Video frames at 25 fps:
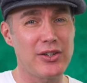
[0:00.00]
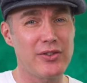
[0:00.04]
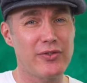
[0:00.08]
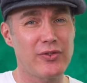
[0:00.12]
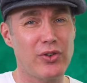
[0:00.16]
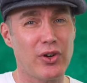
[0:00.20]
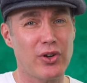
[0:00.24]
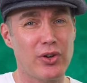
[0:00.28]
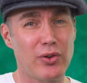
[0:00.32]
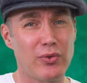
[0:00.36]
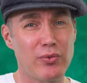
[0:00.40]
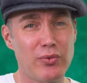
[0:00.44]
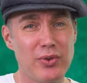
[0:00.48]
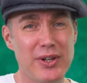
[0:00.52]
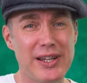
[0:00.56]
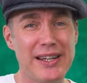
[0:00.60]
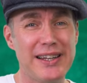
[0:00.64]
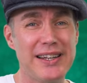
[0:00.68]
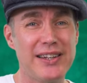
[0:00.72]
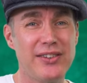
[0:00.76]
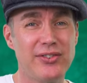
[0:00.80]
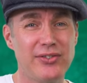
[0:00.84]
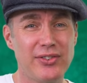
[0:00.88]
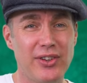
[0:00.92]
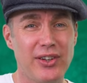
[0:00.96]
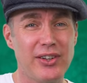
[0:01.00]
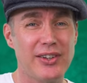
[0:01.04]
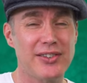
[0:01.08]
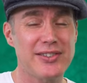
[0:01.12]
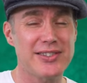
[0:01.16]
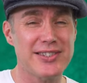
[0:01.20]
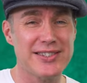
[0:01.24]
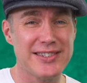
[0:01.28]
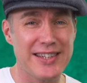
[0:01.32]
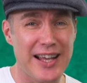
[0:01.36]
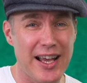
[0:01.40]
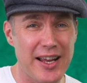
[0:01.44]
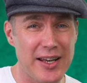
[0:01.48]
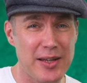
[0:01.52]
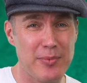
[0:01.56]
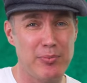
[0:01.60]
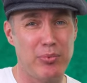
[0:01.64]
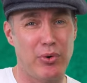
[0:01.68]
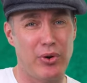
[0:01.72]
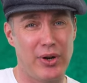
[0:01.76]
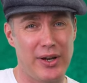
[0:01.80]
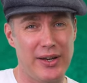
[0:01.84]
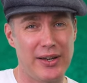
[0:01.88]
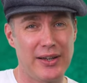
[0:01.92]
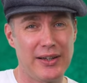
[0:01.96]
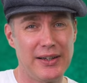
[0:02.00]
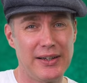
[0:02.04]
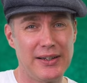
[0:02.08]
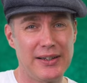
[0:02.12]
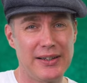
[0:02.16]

You've got a really solid starting point.